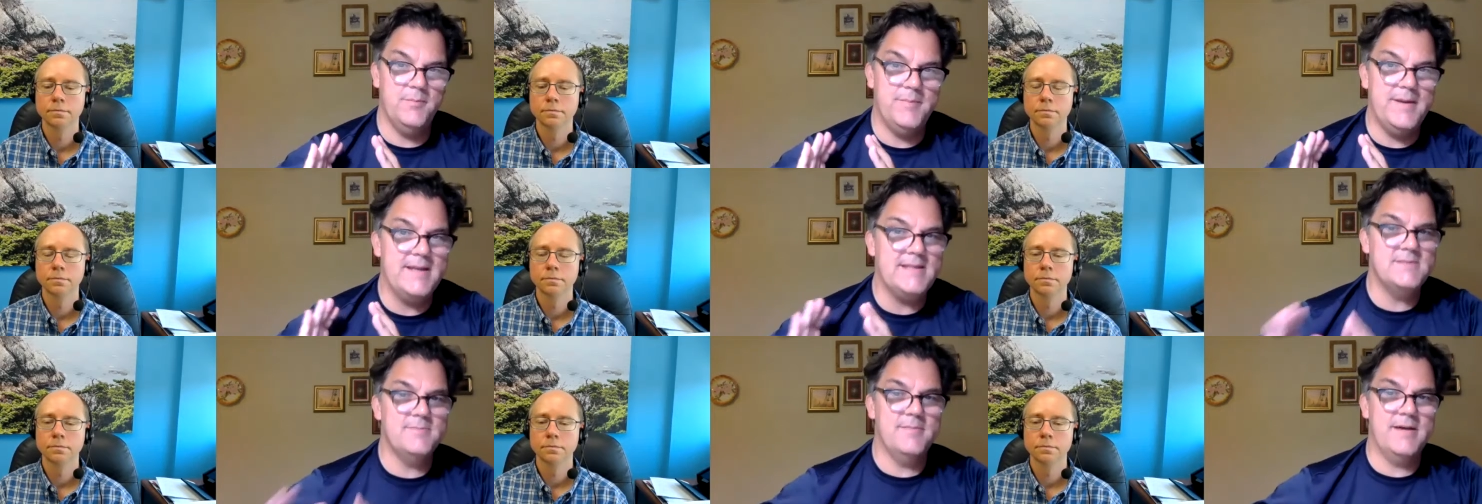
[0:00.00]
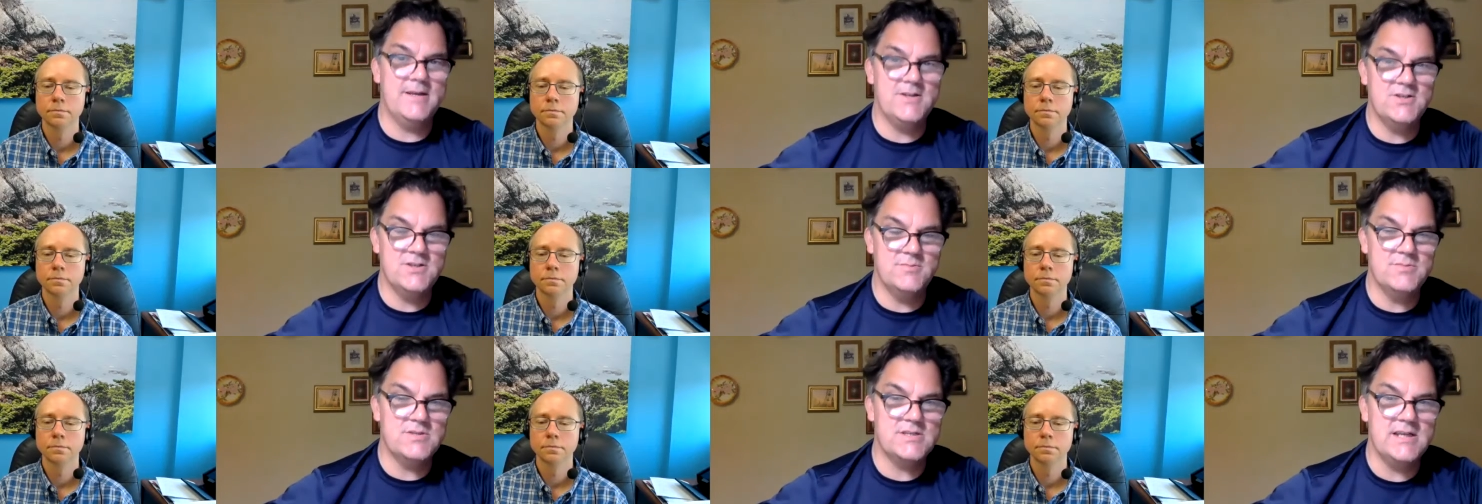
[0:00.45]
Speaker 1: better
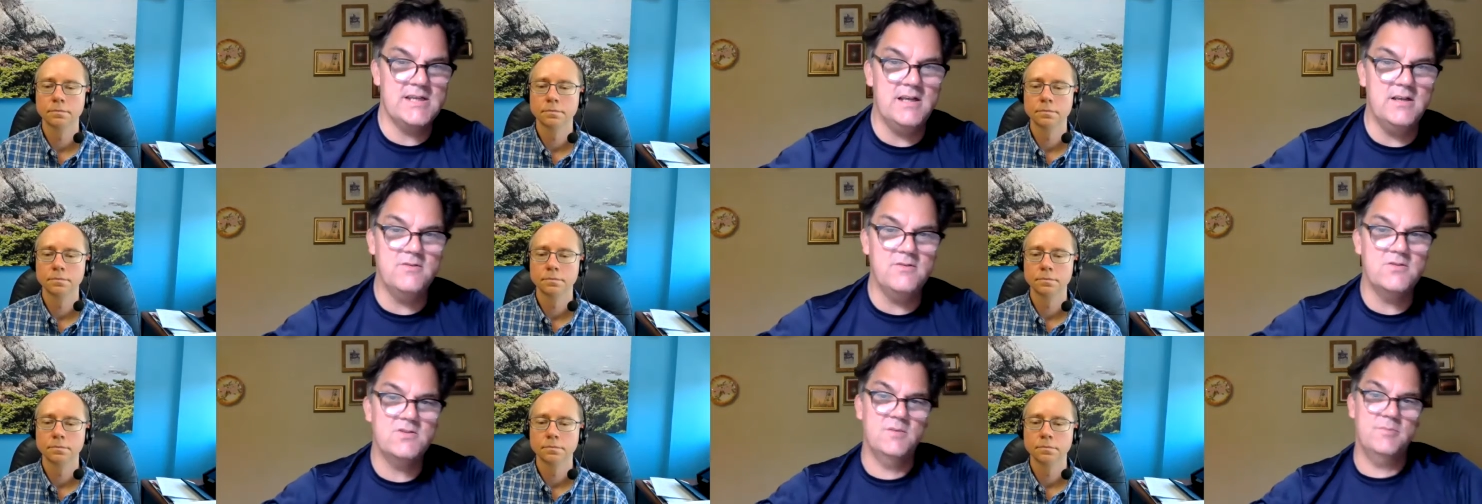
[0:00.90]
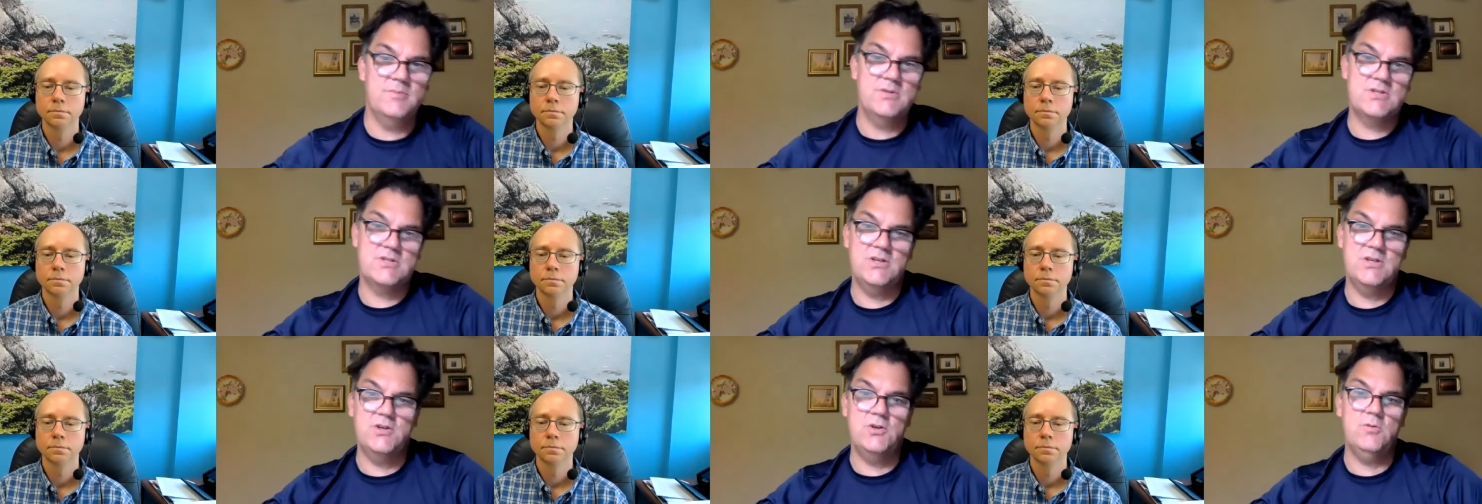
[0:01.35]
manage themselves. Number
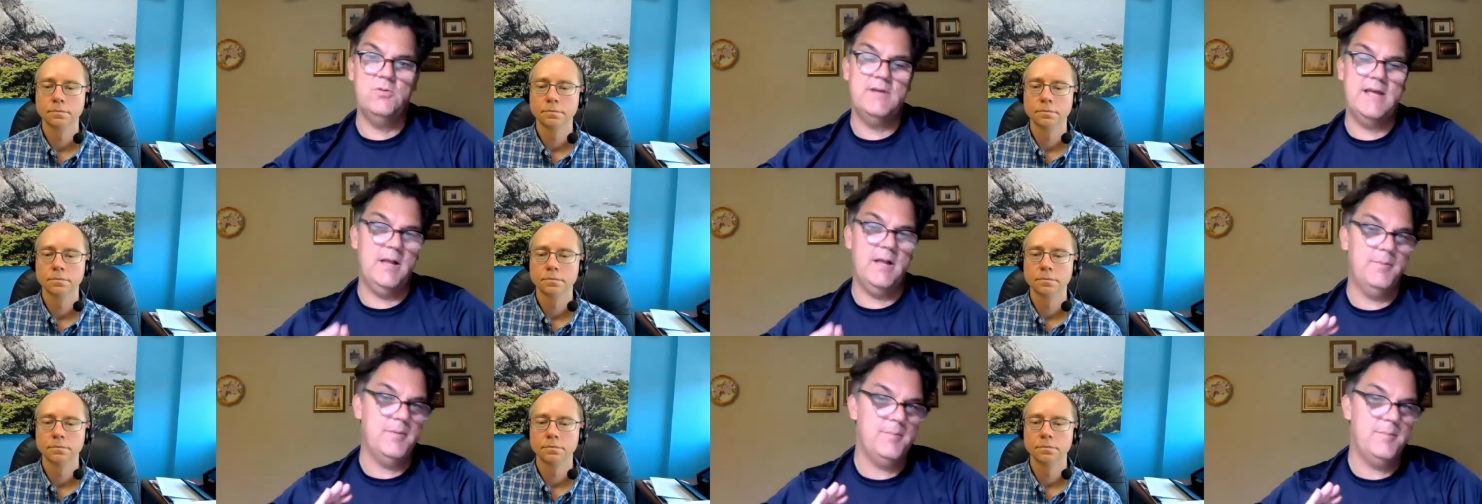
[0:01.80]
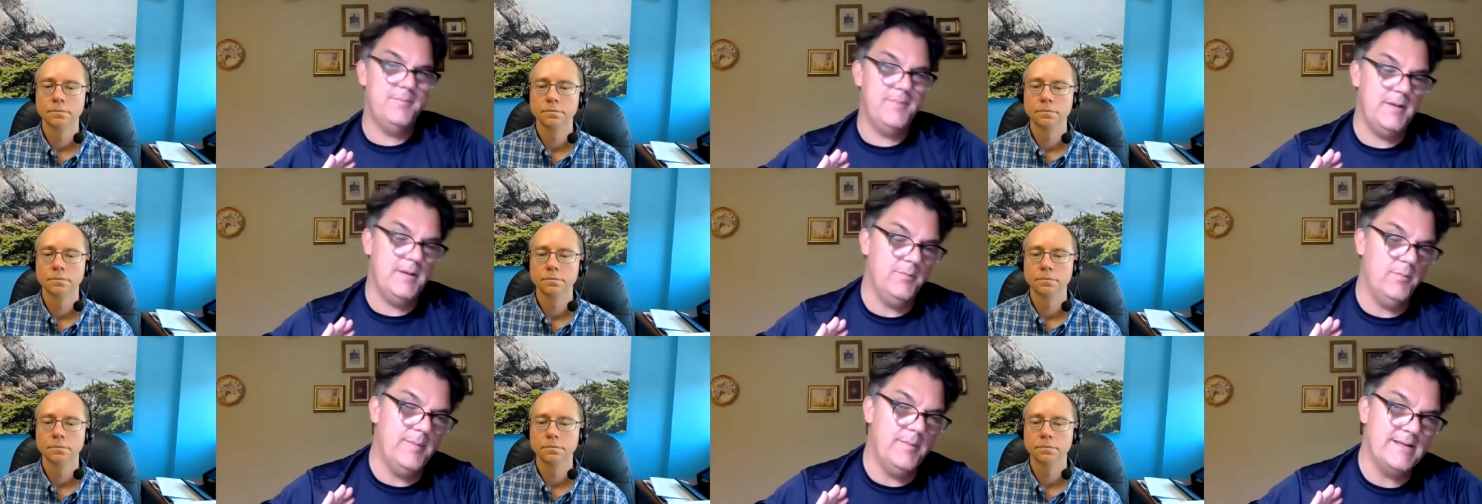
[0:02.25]
two, helping
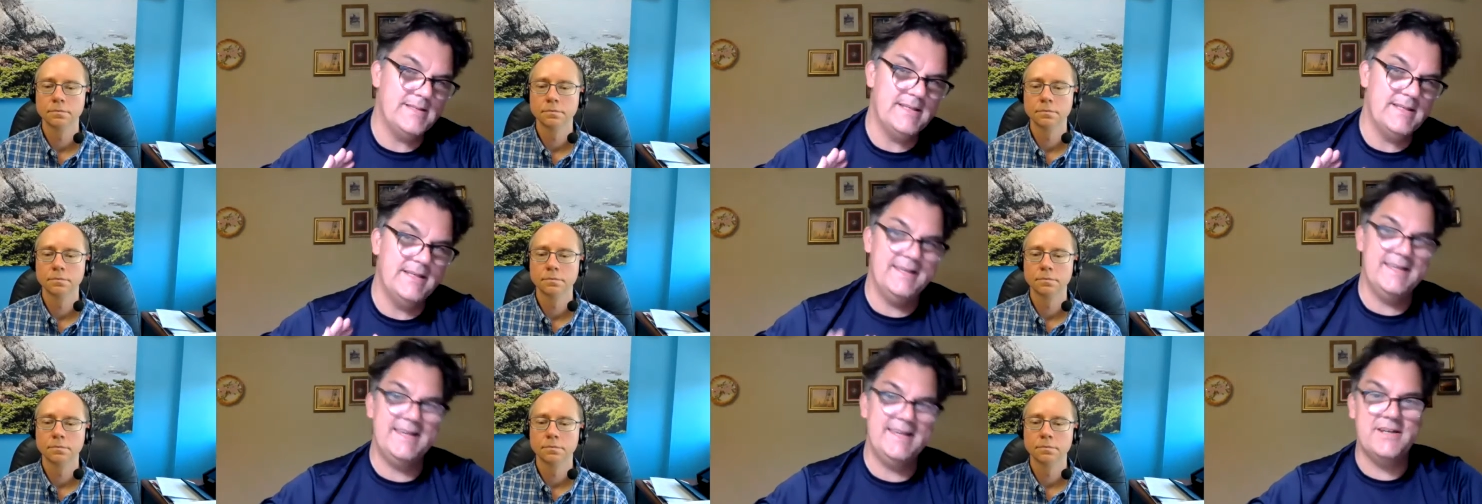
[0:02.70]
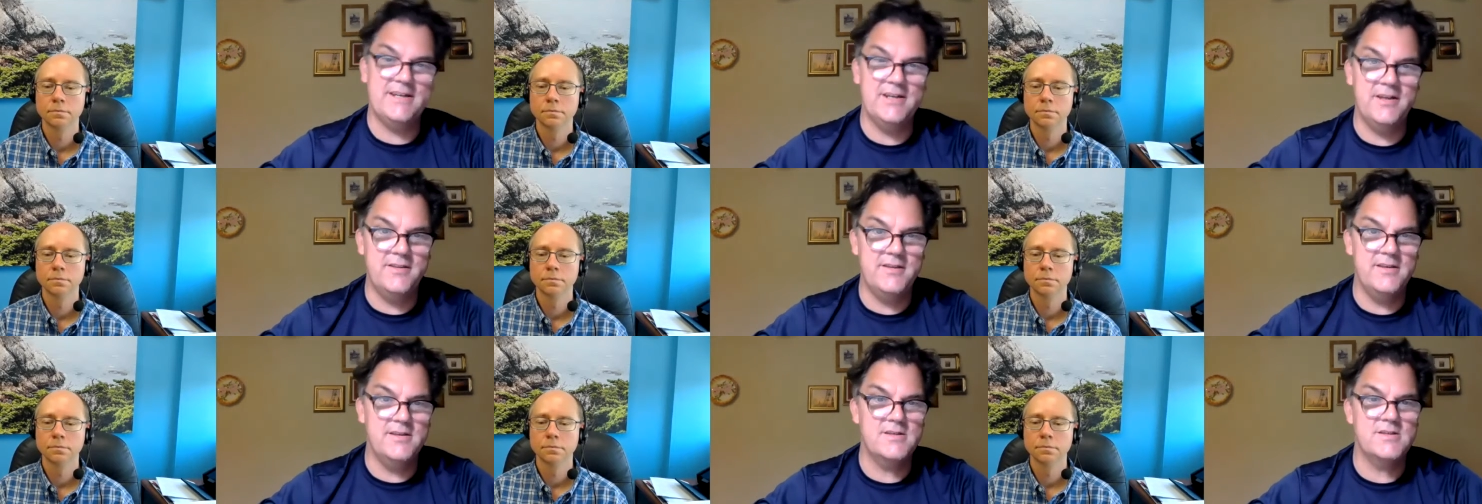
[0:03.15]
people better lead
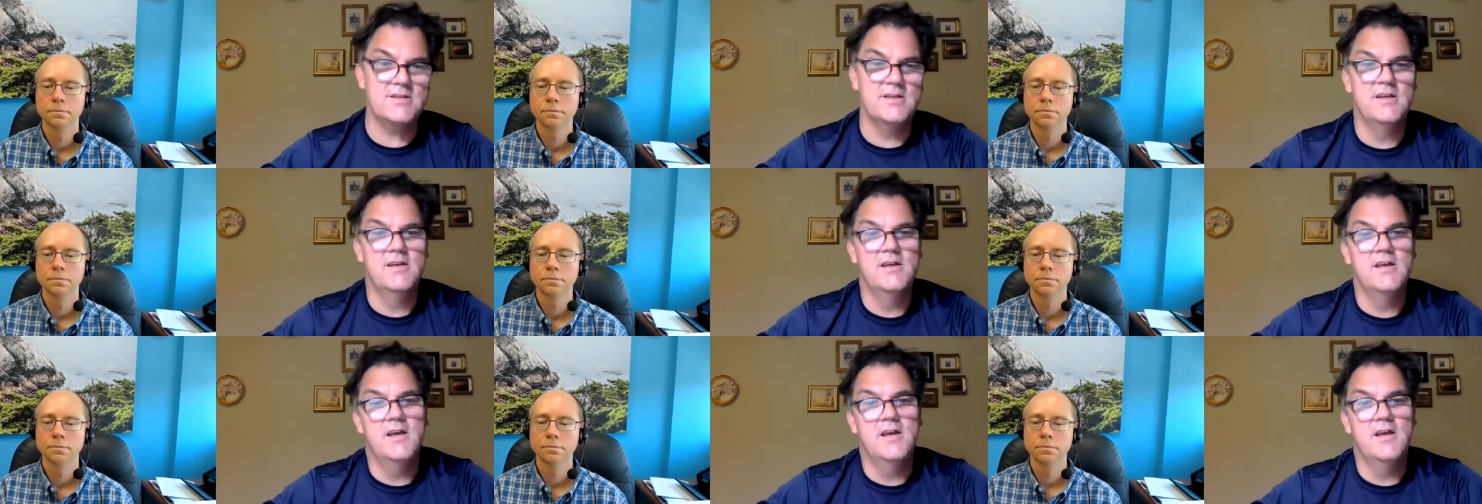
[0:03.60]
others